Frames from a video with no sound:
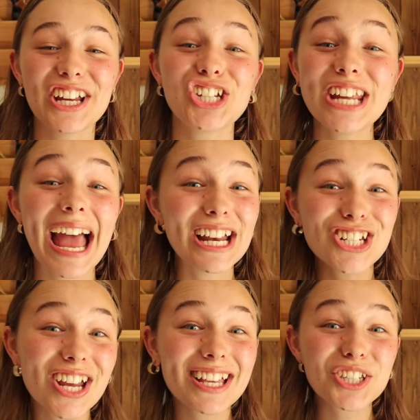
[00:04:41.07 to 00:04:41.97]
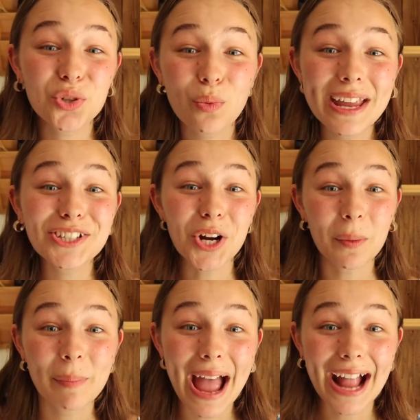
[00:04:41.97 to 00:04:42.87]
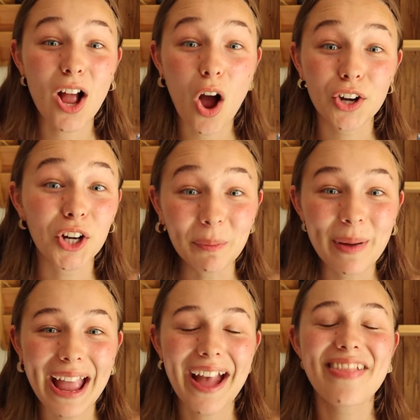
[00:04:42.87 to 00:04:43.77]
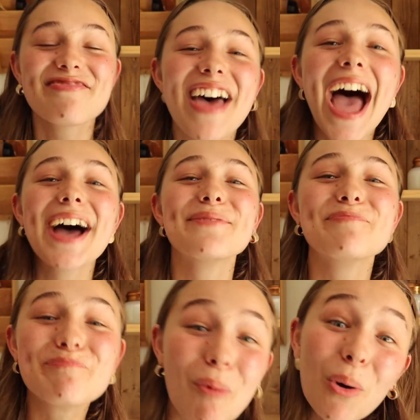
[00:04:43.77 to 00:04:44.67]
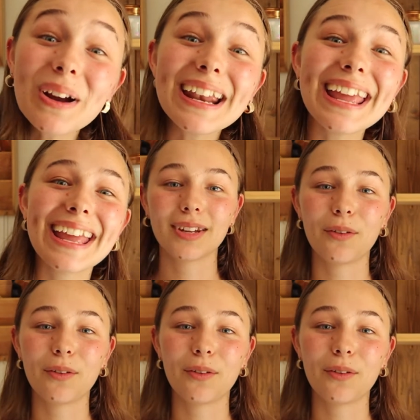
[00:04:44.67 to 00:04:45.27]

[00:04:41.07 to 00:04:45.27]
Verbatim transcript: She had just tweaked her back on her bike that morning.